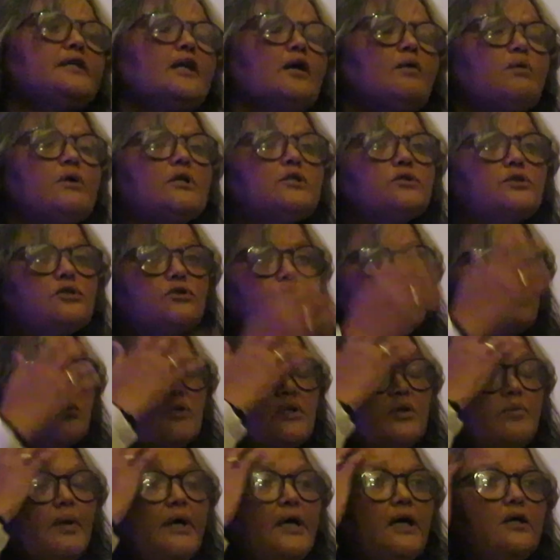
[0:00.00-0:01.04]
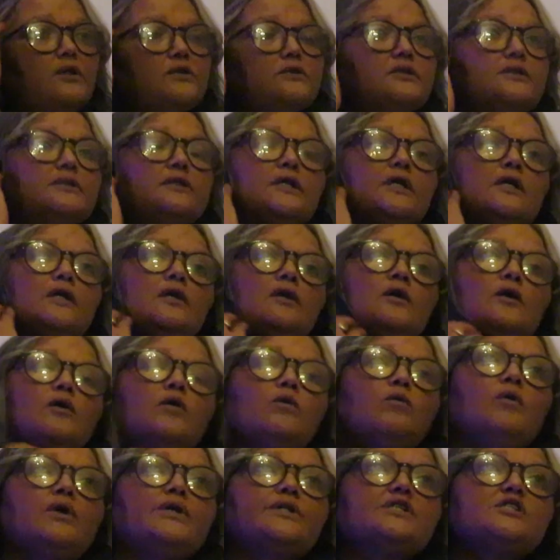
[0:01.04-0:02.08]
I want to talk about
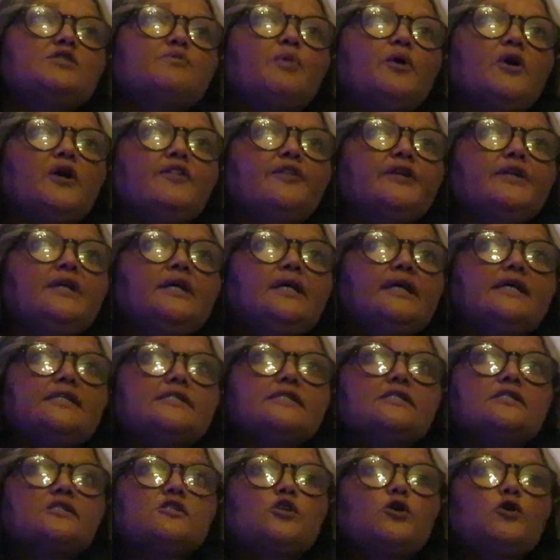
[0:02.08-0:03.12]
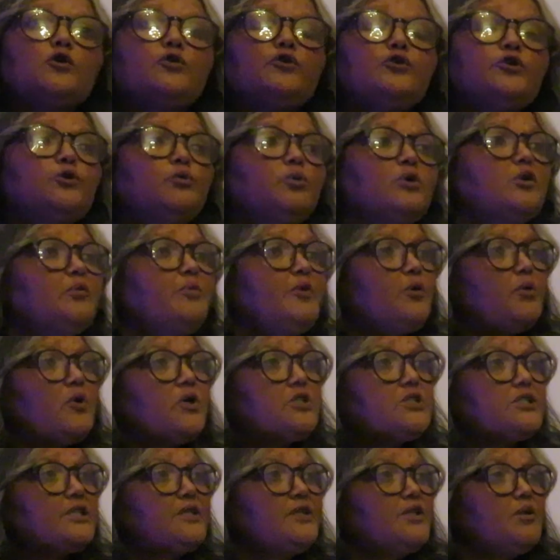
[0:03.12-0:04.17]
what is bothering us. So you will be
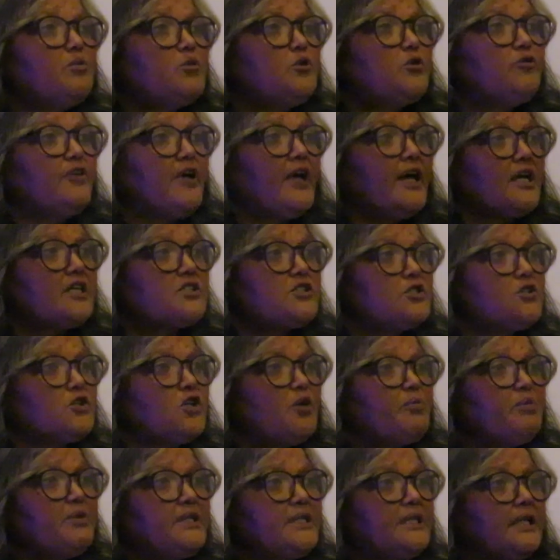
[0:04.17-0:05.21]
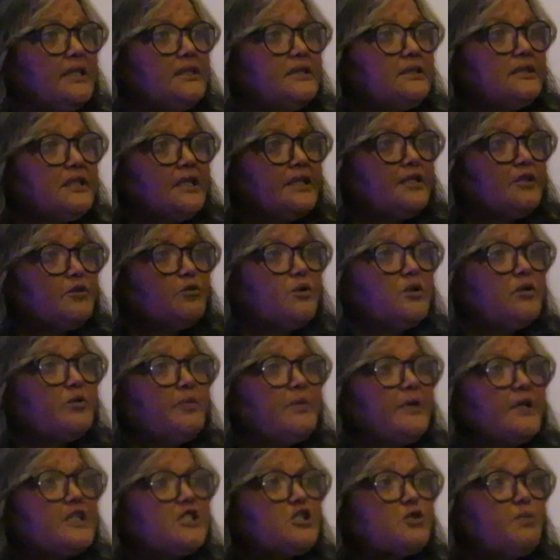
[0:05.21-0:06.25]
watching the movie Action Commandant, and it will
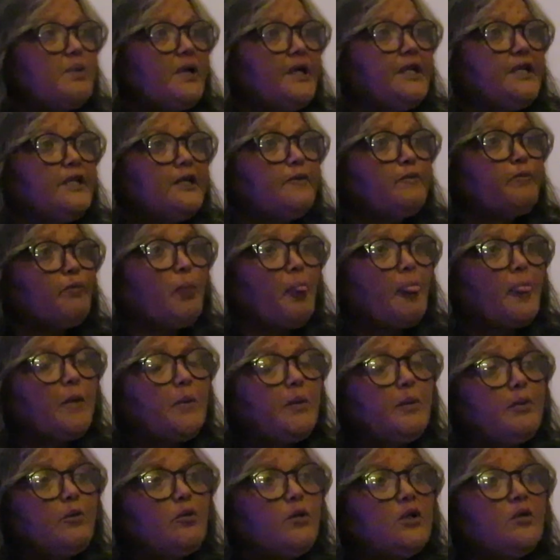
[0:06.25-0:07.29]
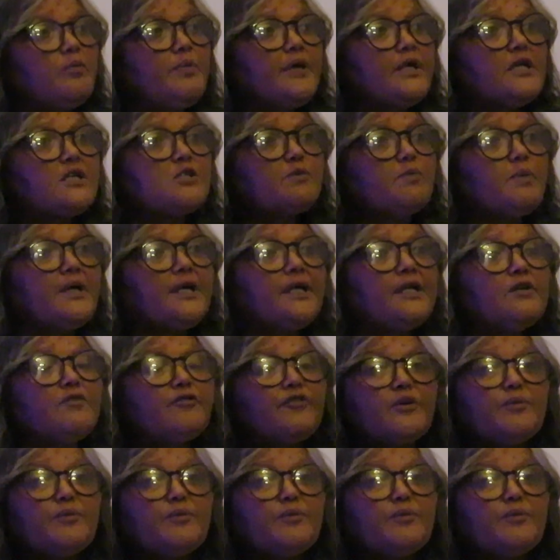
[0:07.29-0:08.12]
be explaining, people will be explaining from